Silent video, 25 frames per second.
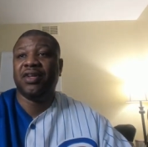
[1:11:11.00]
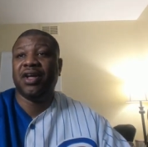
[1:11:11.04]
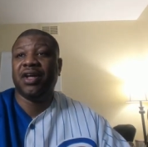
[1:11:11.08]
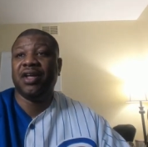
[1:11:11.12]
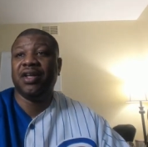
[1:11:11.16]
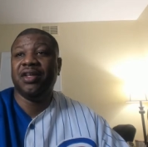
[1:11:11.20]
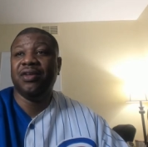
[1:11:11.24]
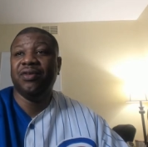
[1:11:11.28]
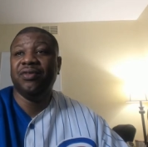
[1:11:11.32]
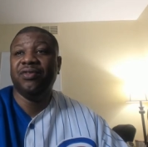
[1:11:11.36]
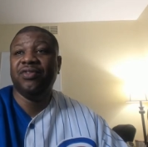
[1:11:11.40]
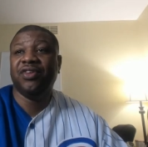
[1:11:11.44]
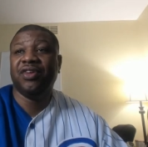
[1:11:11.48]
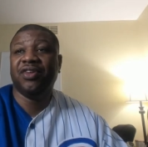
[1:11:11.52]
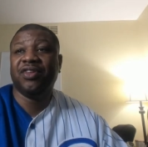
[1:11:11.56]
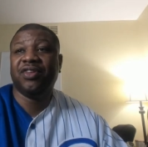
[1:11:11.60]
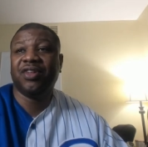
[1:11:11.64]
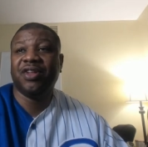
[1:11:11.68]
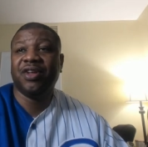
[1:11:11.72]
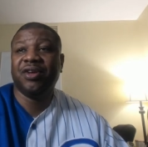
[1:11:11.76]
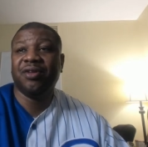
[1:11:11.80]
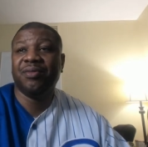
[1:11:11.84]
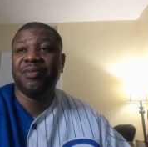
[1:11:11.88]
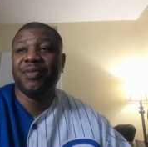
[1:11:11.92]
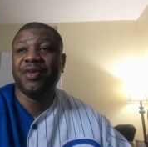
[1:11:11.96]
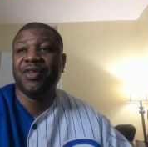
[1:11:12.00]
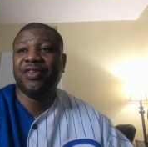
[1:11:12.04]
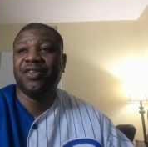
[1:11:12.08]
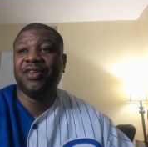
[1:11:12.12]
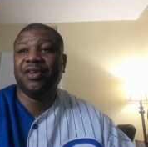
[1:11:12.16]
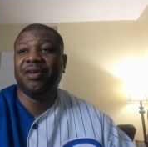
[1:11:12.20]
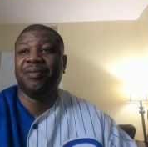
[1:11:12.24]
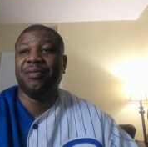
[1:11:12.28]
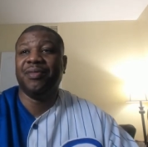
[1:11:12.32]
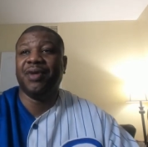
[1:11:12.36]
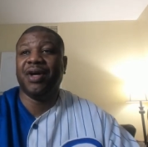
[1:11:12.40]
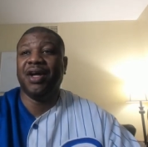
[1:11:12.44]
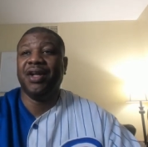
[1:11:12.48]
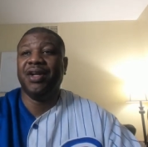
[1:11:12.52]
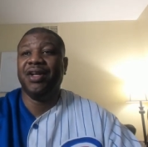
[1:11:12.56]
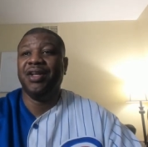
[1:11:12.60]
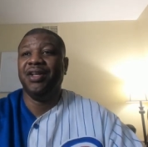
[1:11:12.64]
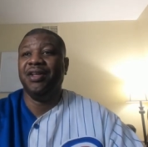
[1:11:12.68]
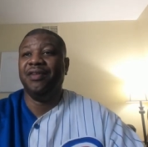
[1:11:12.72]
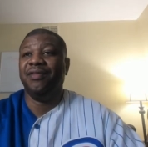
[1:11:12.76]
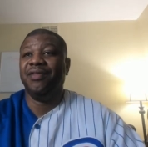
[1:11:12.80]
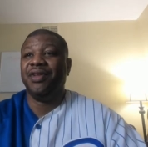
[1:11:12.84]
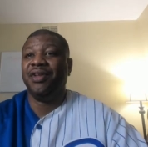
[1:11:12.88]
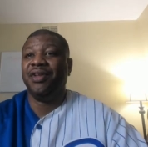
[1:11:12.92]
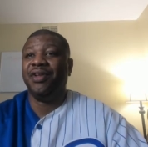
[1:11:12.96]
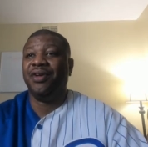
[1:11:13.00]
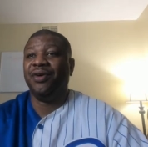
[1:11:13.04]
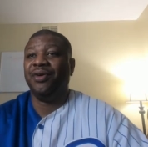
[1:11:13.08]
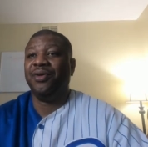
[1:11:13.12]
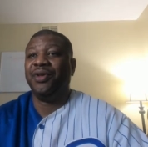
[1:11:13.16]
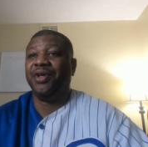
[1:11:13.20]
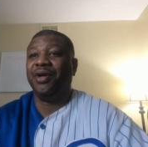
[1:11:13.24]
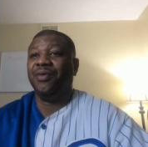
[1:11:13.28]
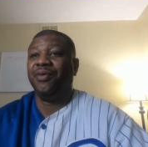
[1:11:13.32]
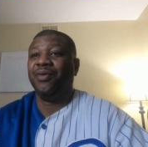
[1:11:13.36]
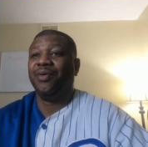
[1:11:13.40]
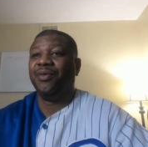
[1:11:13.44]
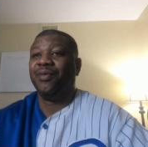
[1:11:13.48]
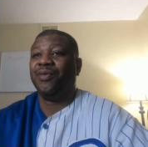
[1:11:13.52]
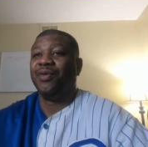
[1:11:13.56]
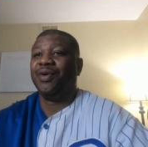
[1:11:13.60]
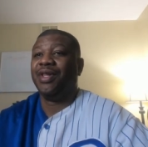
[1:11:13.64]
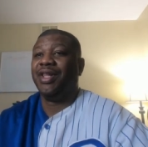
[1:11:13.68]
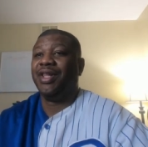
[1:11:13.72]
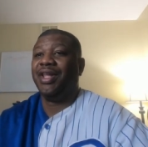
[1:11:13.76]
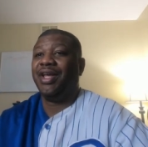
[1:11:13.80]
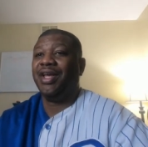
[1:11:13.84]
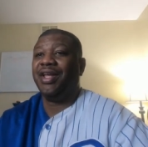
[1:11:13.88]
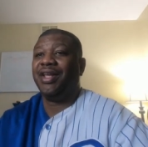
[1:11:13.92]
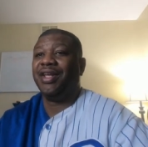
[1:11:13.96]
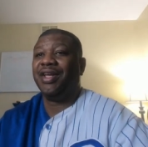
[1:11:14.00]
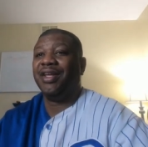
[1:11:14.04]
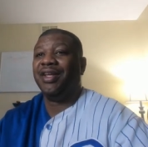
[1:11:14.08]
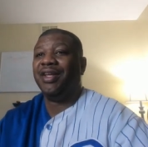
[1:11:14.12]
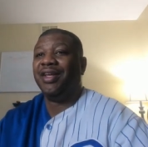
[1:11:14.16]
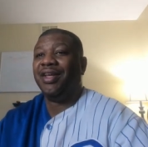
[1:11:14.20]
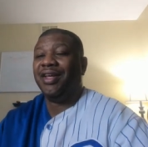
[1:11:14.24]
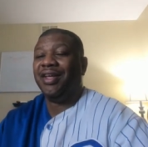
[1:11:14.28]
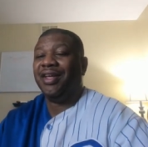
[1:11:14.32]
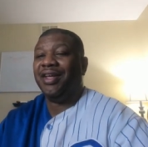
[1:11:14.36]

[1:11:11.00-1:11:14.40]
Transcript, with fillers: like, you just learned me something. I didn't even know they were related.